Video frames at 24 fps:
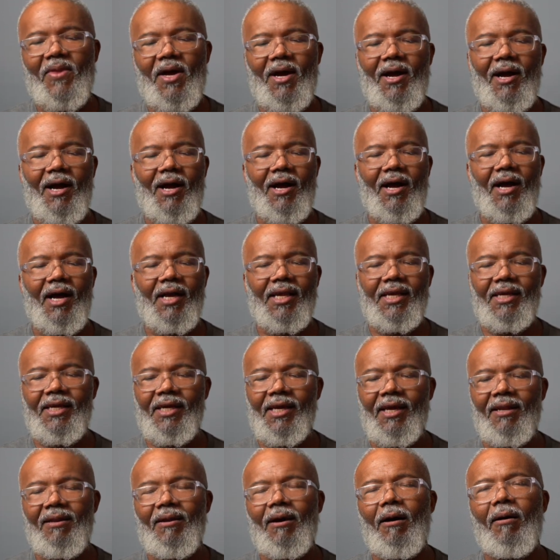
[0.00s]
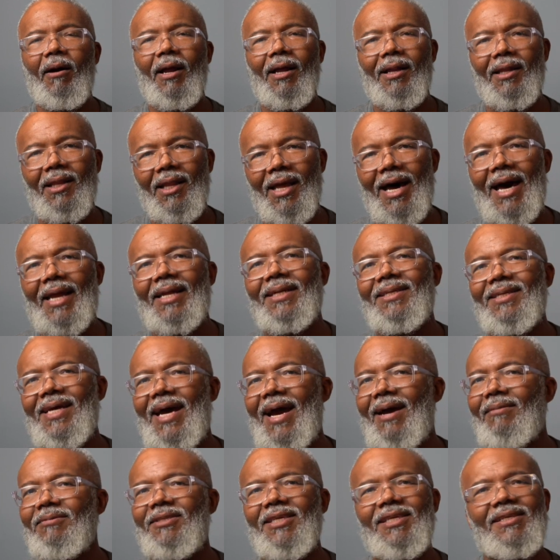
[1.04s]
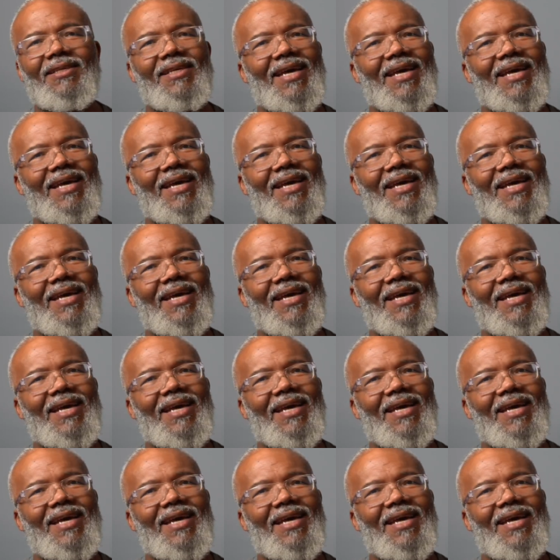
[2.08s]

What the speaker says: Again, a lot of times these